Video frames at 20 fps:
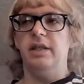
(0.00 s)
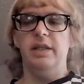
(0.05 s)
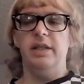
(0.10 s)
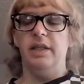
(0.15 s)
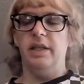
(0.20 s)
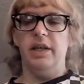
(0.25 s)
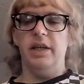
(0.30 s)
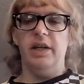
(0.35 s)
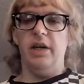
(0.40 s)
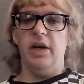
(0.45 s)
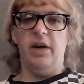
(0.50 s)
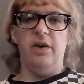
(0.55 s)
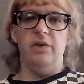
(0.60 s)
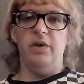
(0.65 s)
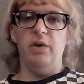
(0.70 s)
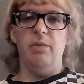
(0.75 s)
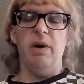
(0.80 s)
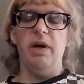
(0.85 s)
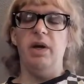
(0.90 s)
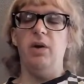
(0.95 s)
no
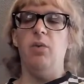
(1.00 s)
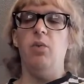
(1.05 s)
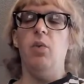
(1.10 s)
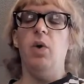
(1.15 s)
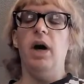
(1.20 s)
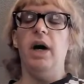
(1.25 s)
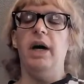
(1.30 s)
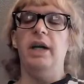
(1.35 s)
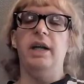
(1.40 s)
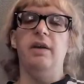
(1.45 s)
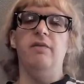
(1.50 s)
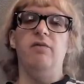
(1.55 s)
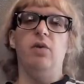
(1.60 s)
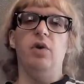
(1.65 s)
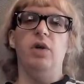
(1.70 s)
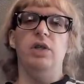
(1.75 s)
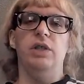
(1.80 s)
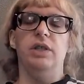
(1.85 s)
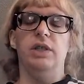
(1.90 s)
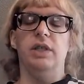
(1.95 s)
matter what,
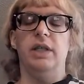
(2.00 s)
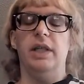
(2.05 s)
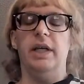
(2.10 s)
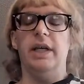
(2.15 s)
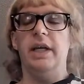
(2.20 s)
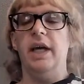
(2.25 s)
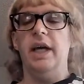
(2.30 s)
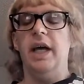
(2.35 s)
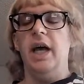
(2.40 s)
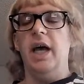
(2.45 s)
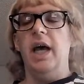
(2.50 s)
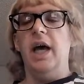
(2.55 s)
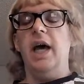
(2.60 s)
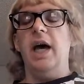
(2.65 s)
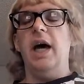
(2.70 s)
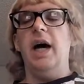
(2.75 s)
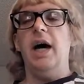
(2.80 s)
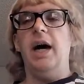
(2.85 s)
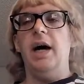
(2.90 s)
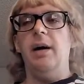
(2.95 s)
unfortunately.
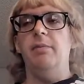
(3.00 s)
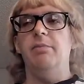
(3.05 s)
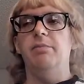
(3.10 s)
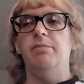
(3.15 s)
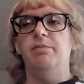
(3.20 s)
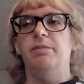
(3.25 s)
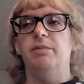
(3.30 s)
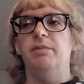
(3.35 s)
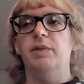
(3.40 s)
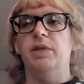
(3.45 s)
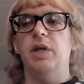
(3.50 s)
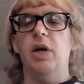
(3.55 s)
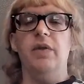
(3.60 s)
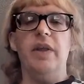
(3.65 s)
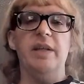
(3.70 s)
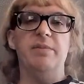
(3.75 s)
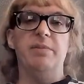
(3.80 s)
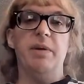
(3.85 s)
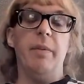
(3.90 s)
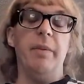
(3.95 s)
So
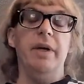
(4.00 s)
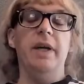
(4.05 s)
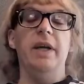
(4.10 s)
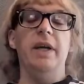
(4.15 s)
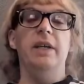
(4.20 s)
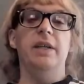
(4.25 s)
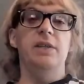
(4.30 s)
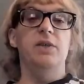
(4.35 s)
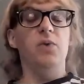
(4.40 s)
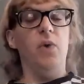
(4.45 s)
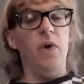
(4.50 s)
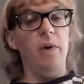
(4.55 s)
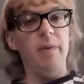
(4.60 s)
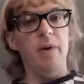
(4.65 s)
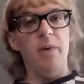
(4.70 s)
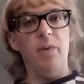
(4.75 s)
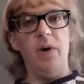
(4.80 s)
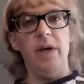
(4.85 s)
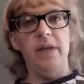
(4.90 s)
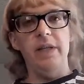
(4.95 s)
that's probably going to destroy me
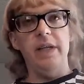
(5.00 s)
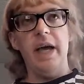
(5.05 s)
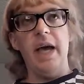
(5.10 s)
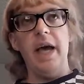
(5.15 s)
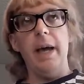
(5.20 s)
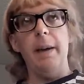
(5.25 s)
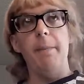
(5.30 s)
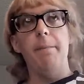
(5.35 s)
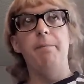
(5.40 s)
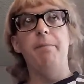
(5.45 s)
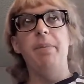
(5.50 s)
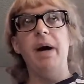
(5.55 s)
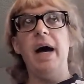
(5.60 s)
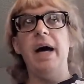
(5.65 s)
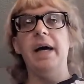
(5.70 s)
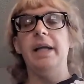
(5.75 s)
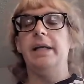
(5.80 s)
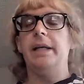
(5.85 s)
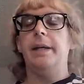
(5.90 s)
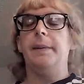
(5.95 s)
one day.
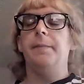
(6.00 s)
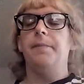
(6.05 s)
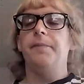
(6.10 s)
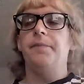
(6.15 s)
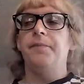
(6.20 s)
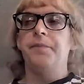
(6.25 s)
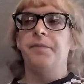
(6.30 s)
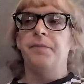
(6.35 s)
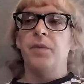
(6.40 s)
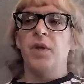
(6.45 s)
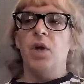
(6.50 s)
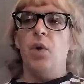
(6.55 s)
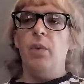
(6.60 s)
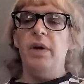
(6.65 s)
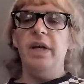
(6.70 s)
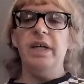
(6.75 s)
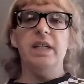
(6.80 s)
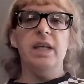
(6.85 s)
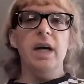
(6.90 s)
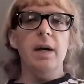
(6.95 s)
But
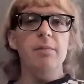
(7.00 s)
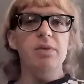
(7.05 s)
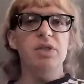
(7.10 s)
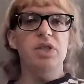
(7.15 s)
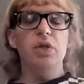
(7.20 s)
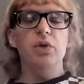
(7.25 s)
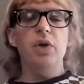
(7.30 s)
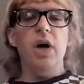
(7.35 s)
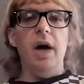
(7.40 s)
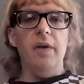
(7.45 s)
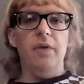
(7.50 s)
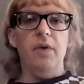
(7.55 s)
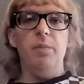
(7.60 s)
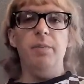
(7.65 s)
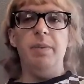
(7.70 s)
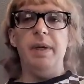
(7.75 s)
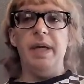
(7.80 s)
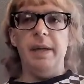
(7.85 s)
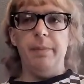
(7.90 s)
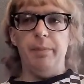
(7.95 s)
when it comes to other
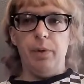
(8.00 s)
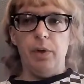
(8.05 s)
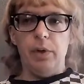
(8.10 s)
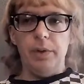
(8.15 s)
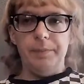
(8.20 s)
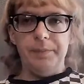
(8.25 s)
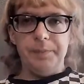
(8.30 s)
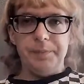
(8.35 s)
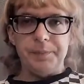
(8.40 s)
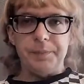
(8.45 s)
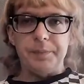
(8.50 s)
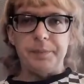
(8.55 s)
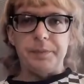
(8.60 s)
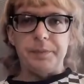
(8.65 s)
people